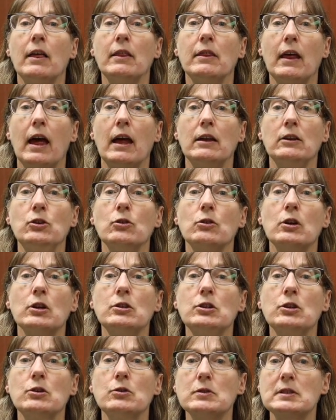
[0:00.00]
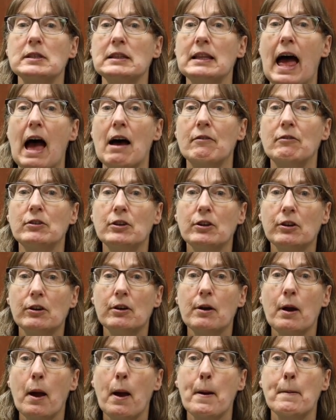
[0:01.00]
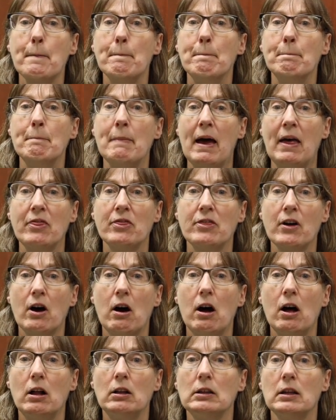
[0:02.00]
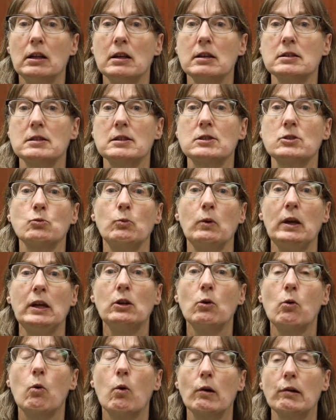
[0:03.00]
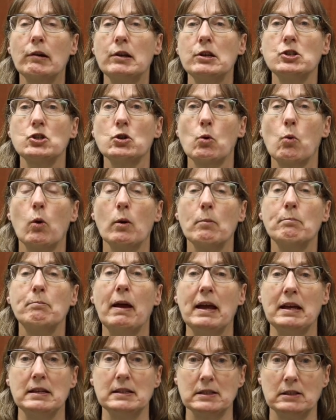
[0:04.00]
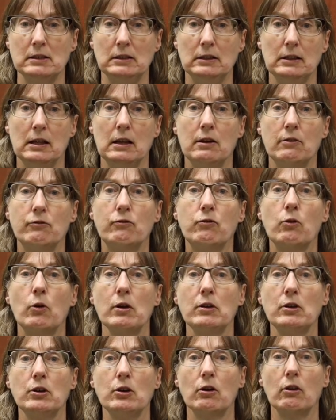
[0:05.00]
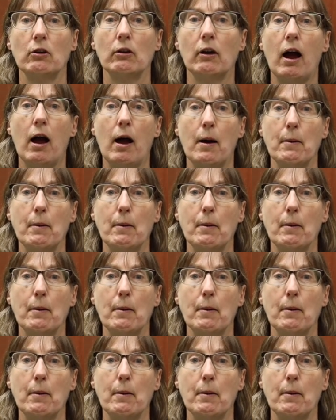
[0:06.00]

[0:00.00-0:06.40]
And you can use lavender, menthol, sweet orange, or basil for your